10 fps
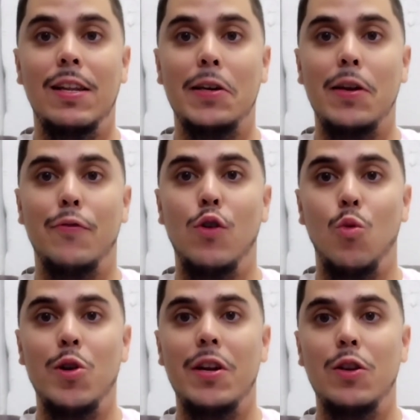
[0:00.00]
Looking
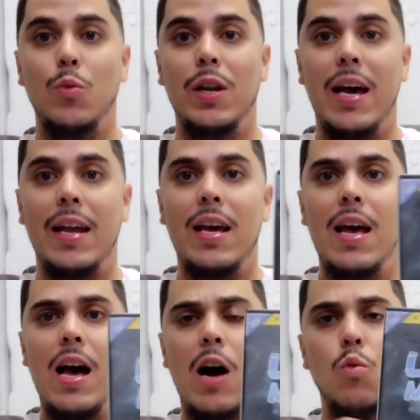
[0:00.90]
forward to doing that.
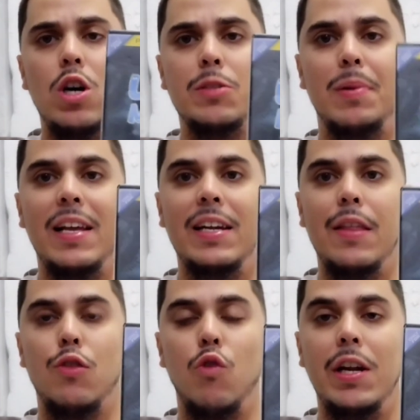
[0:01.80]
I was playing the
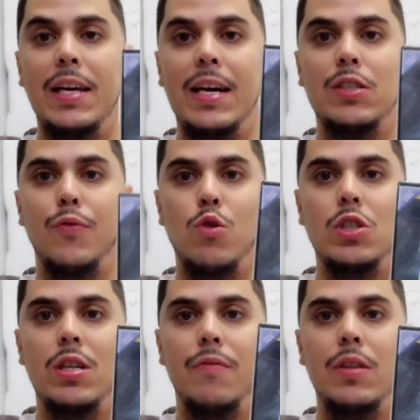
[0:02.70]
3DS
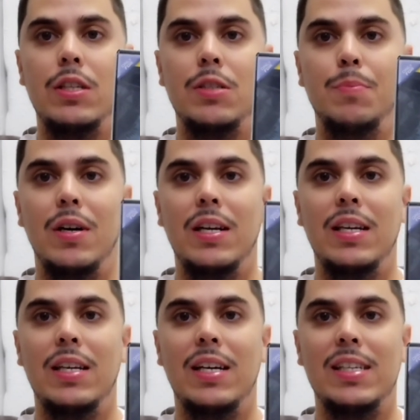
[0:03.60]
version of this, but
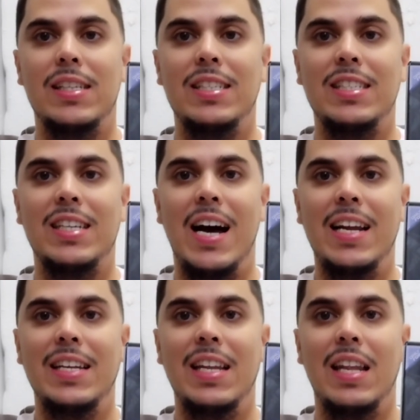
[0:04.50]
I just
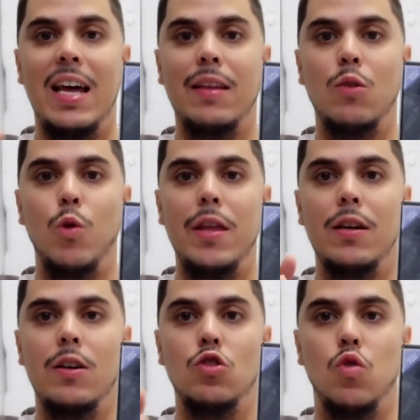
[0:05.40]
kind of didn't like the way the
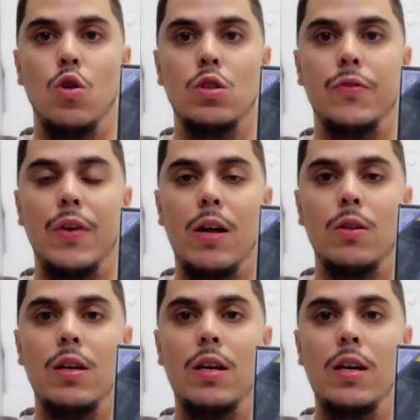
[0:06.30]
controls
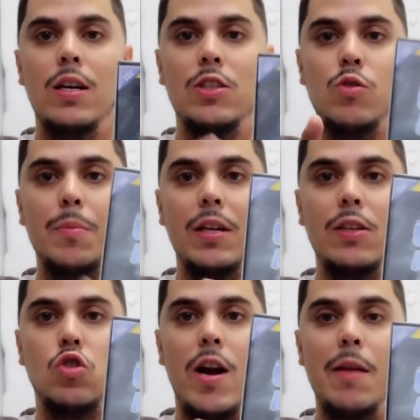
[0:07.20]
felt, so I'm going
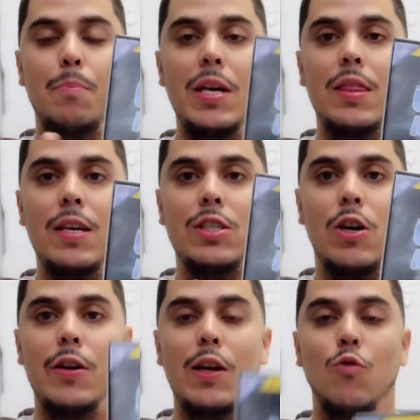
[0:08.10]
to try to beat this
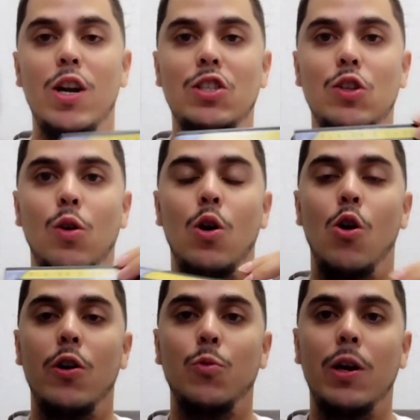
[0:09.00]
on the original
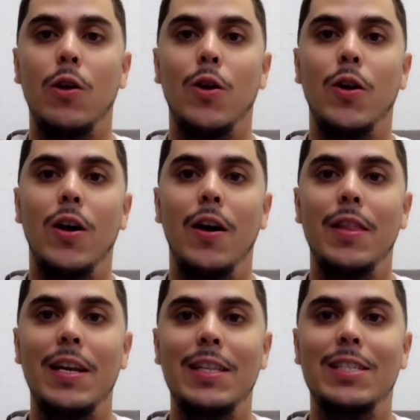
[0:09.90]
hardware on
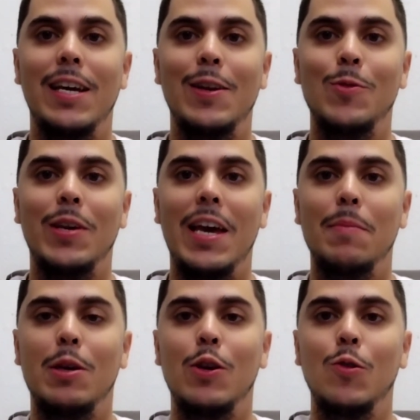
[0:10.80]
the Nintendo
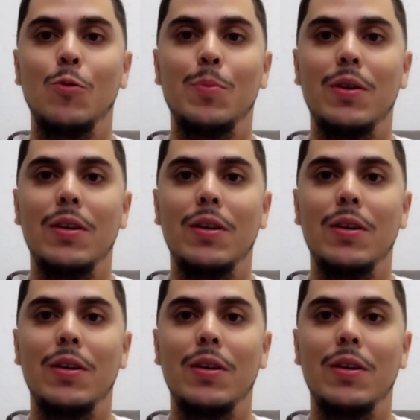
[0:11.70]
GameCube.